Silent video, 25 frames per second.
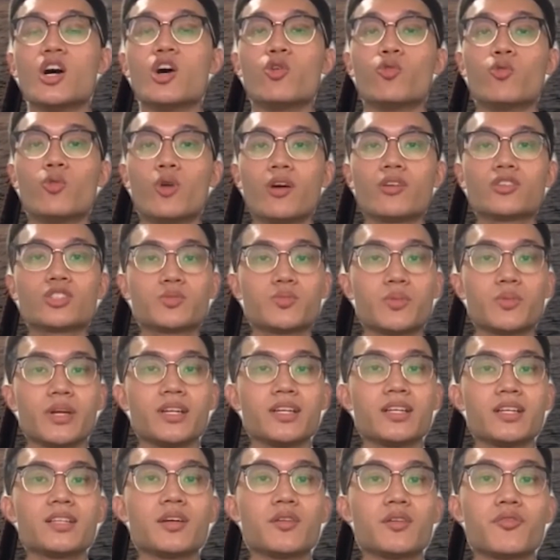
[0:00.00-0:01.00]
while
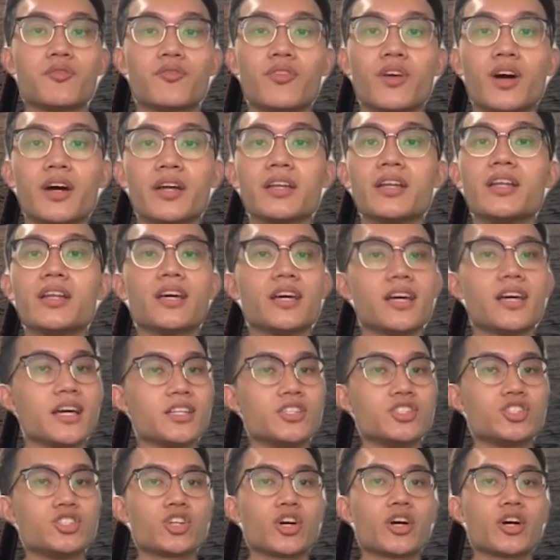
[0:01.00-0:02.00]
spreading the fun and
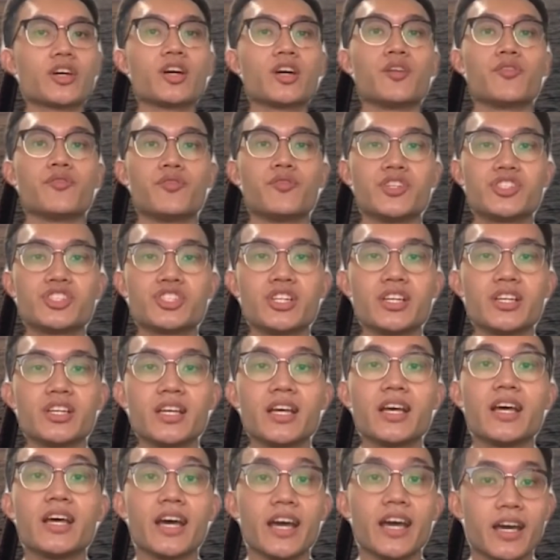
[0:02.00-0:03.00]
joy of fishing
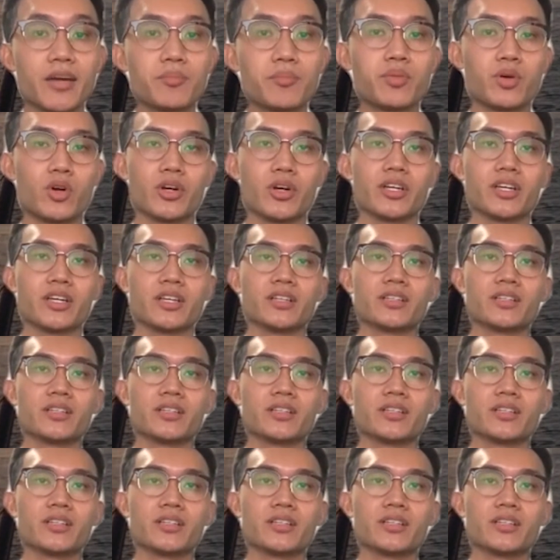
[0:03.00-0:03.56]
and prawning.